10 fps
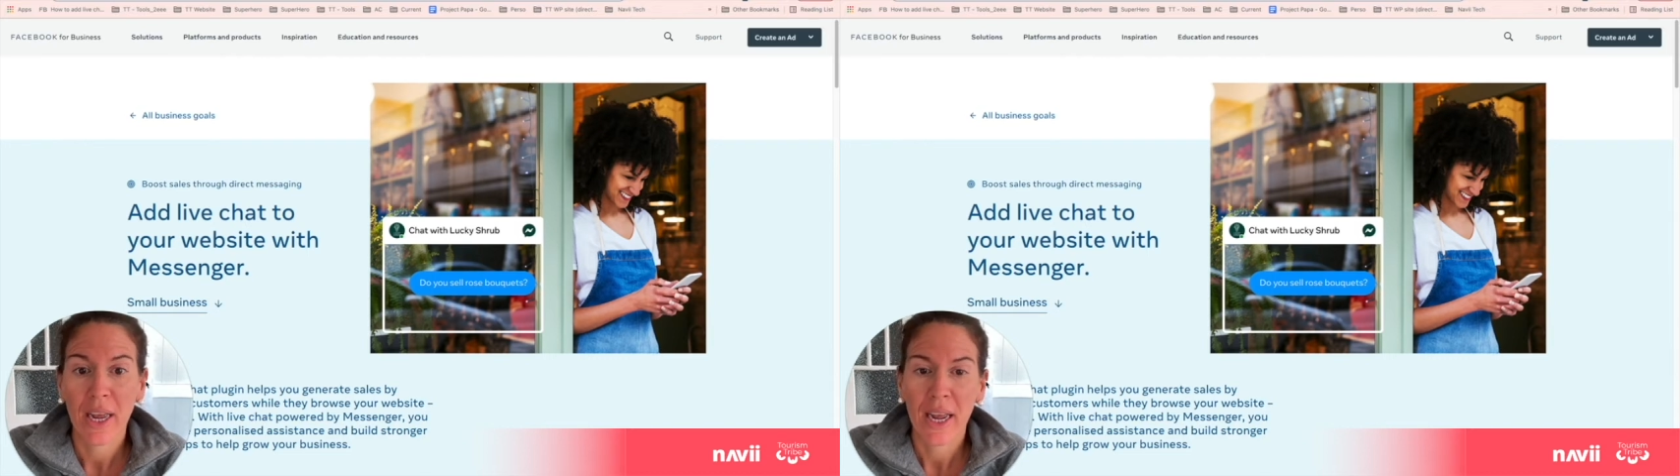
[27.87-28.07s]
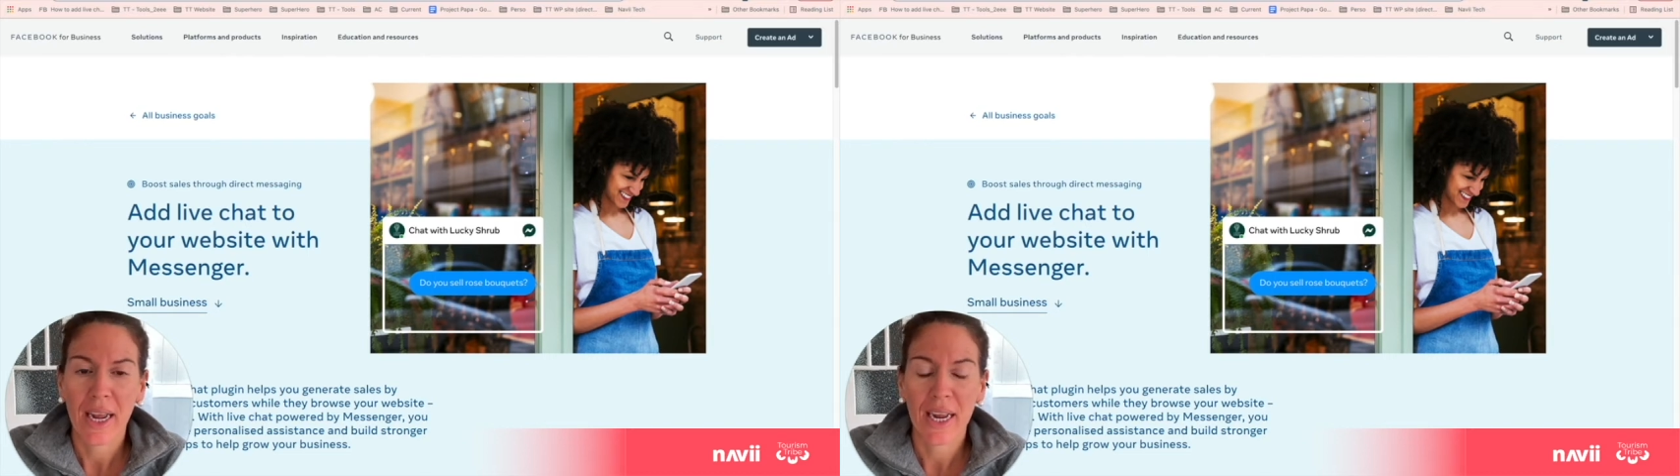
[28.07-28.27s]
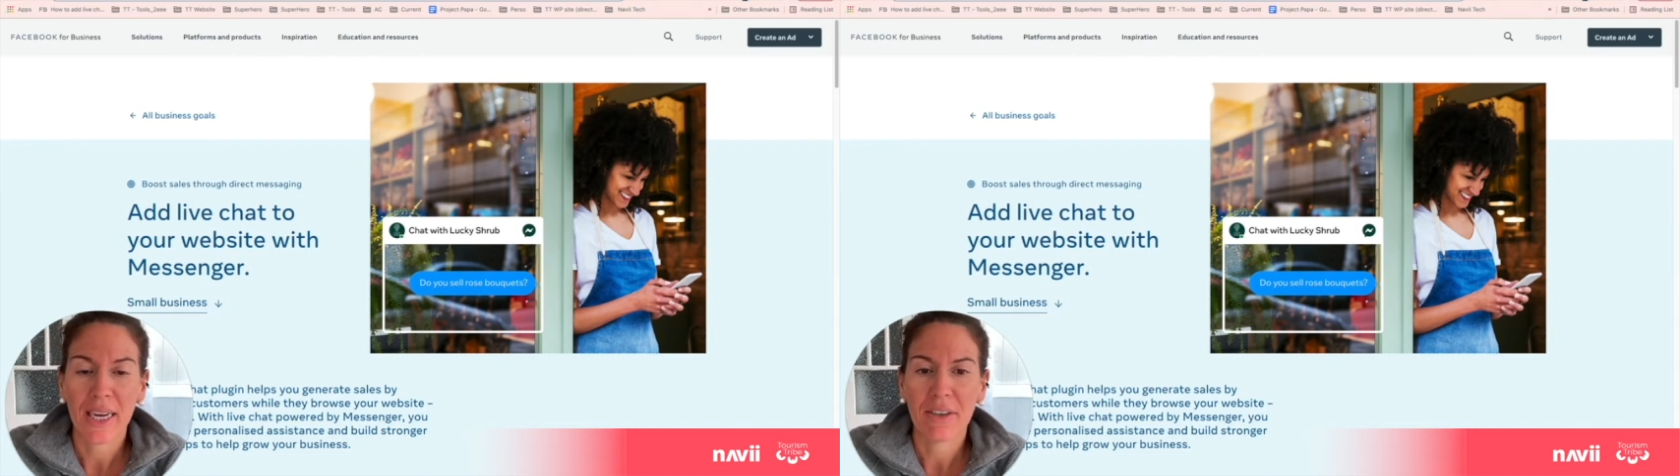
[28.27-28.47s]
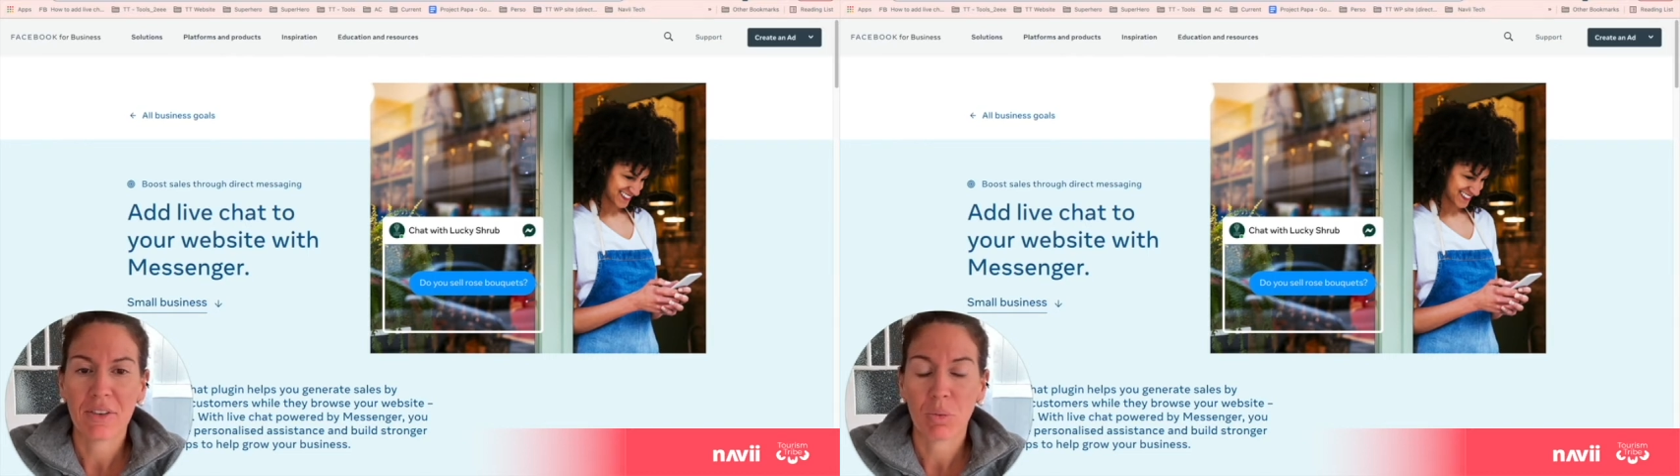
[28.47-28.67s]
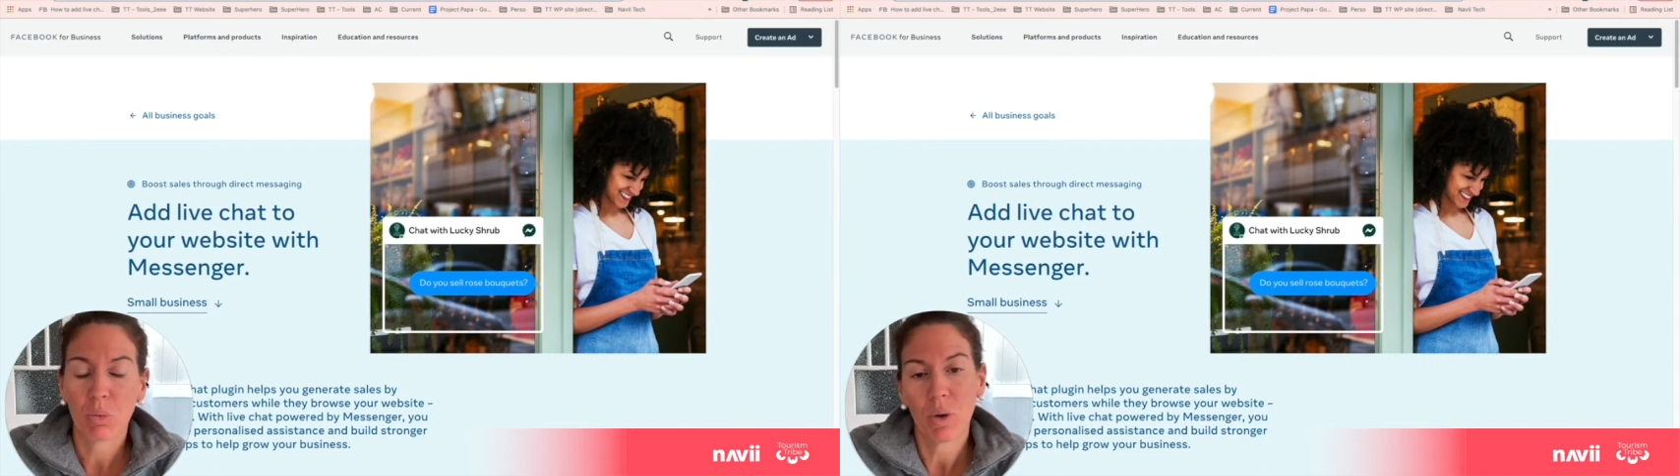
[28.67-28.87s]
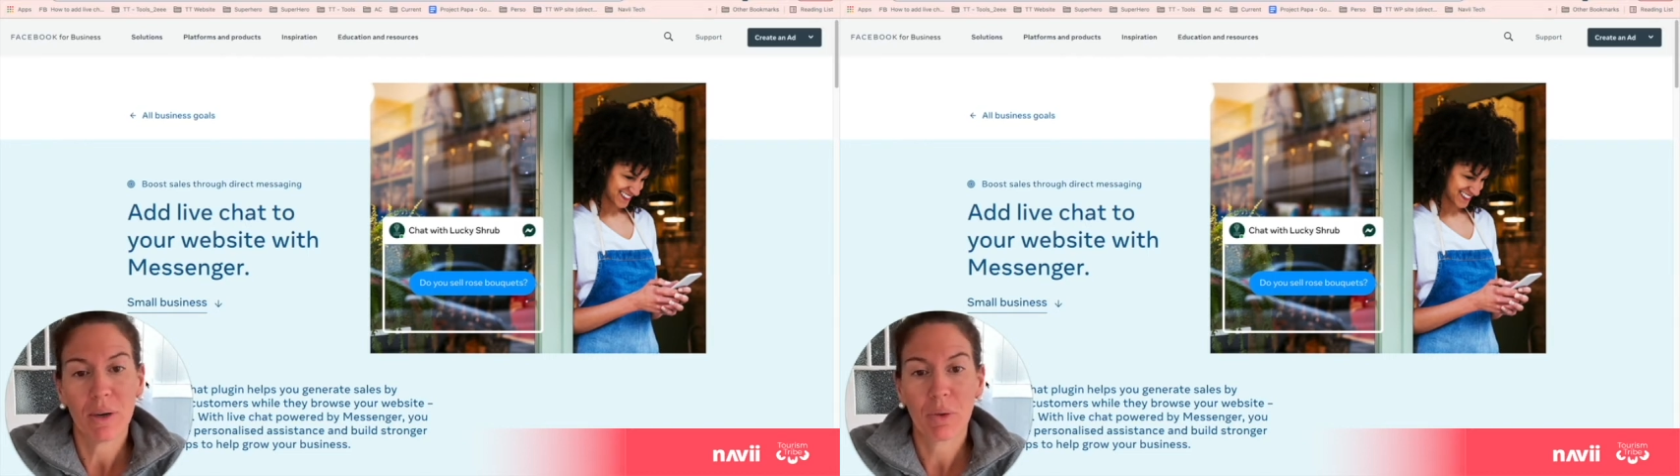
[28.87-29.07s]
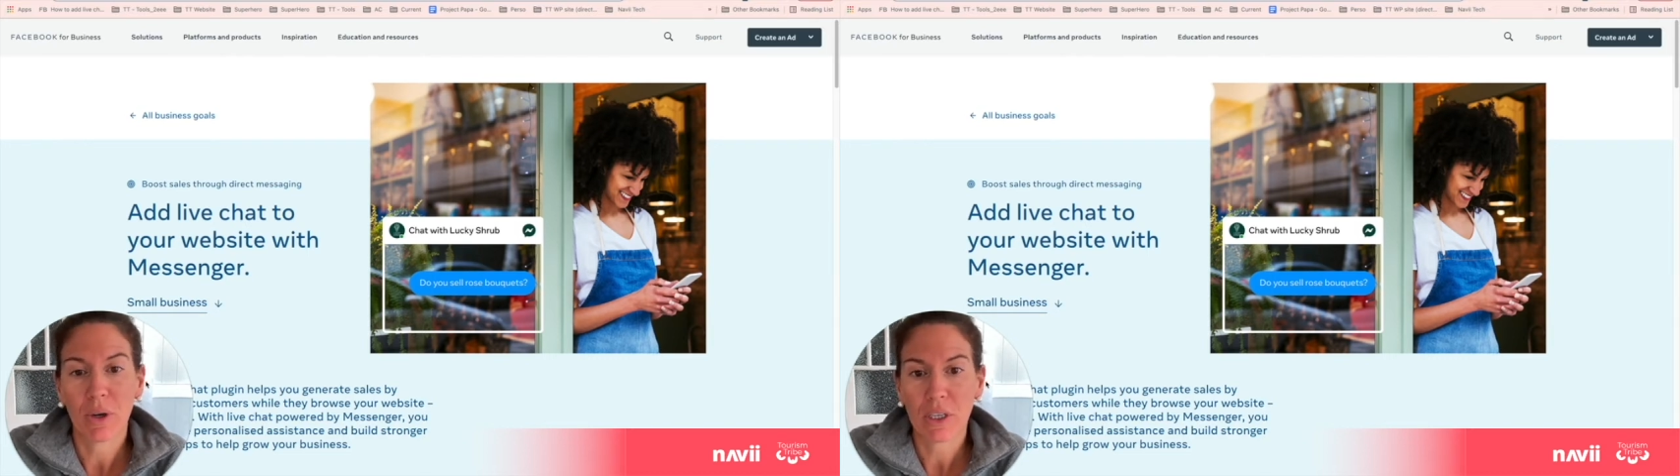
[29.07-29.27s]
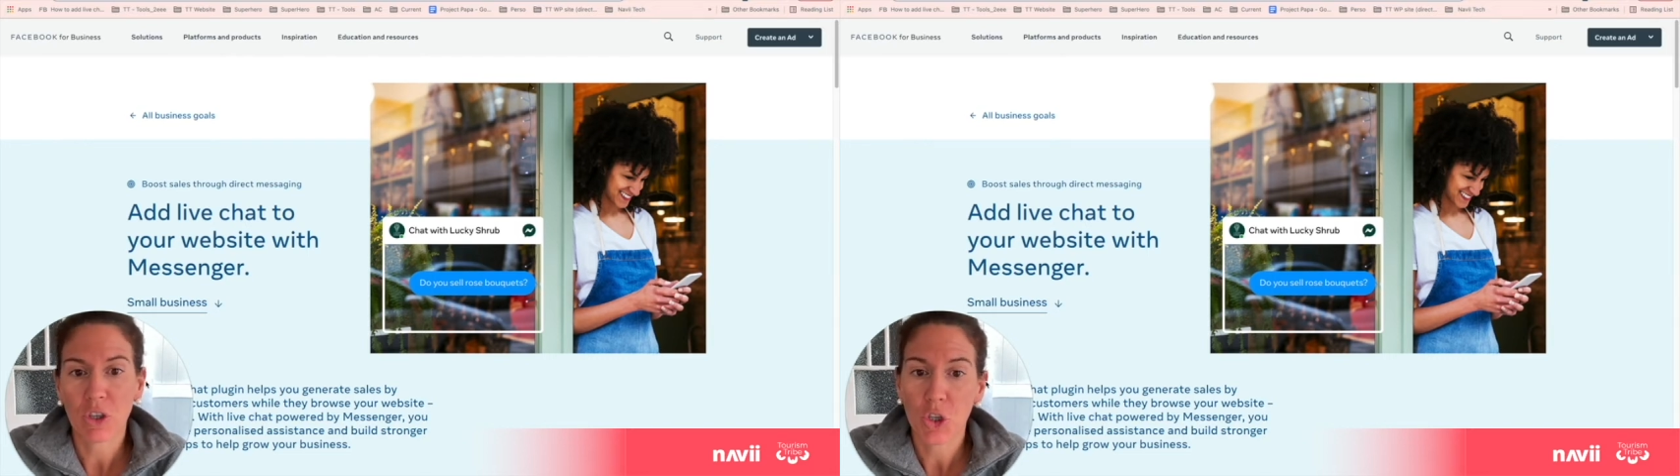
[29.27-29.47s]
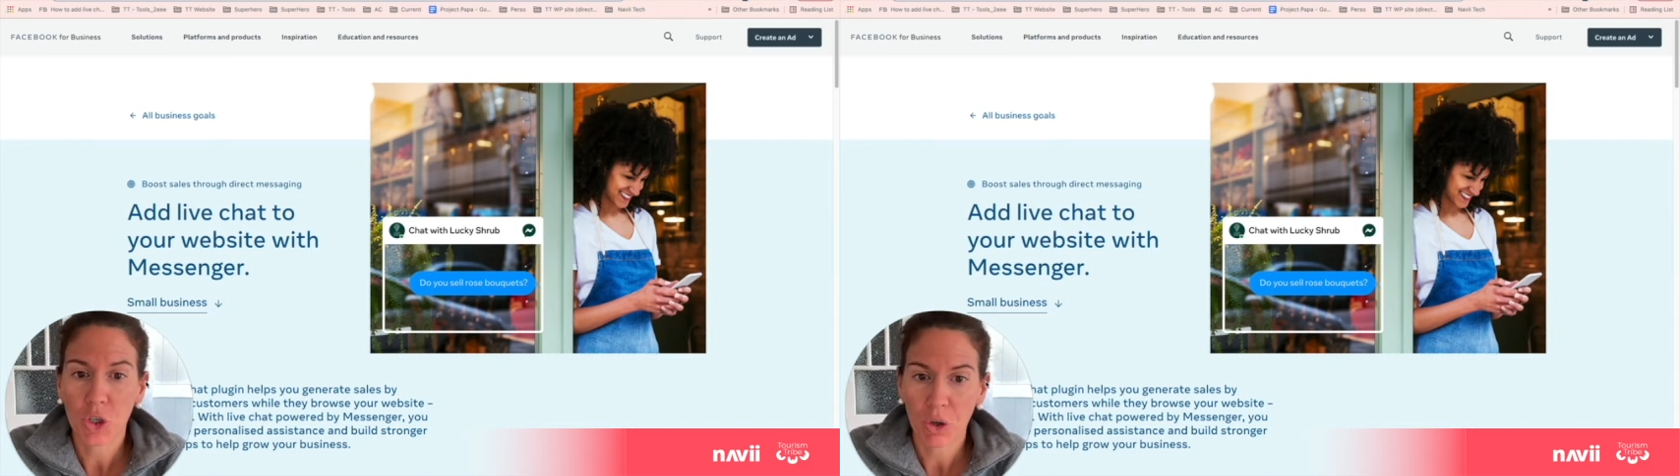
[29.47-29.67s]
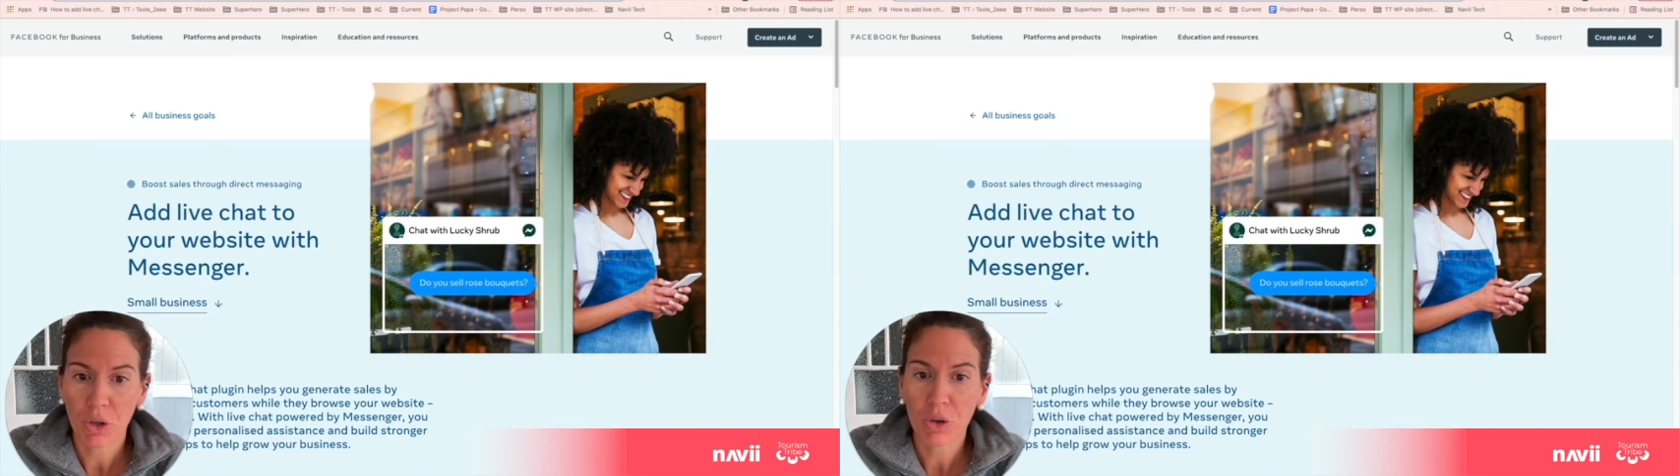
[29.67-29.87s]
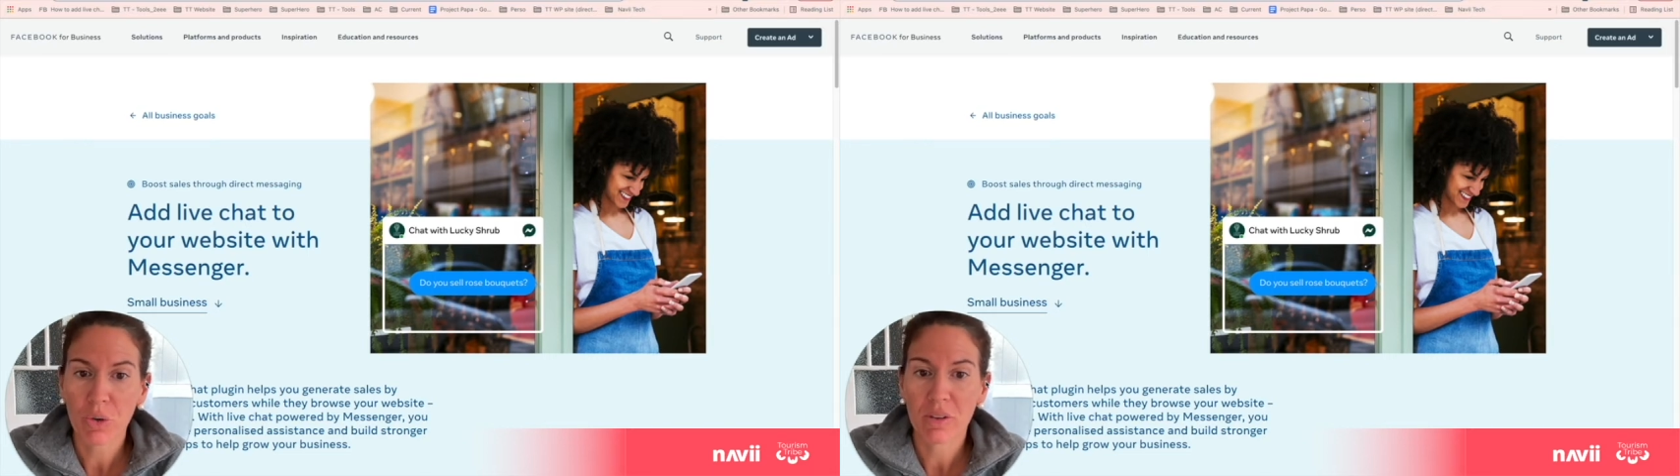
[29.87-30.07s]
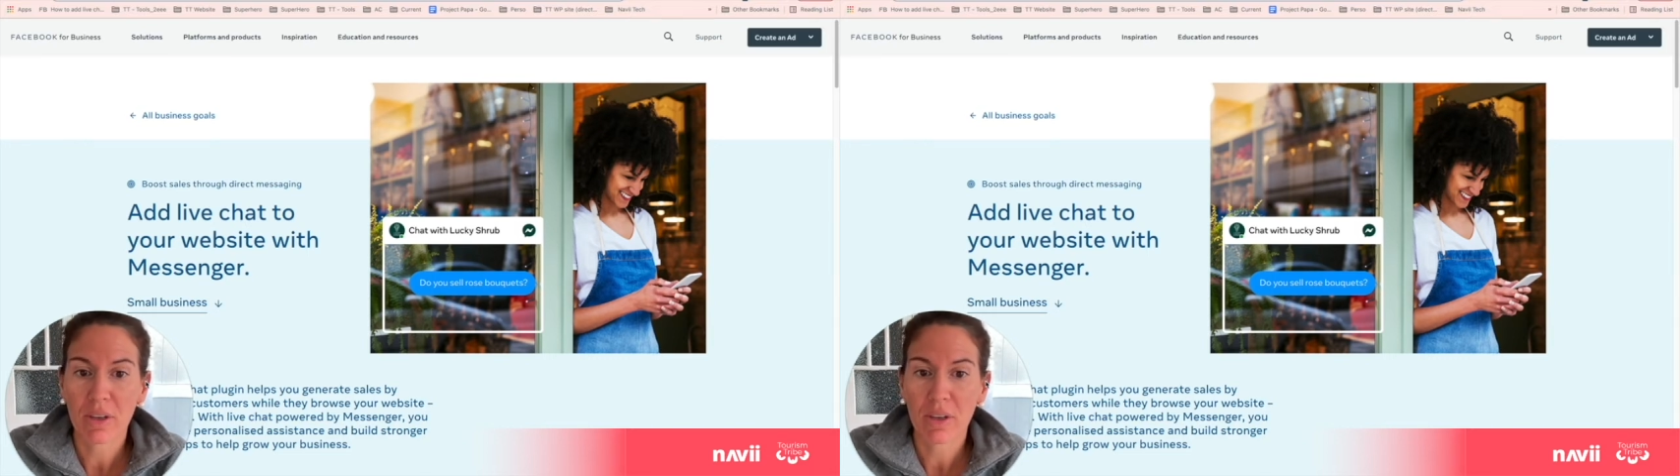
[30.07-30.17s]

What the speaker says: And what I'm going to show you is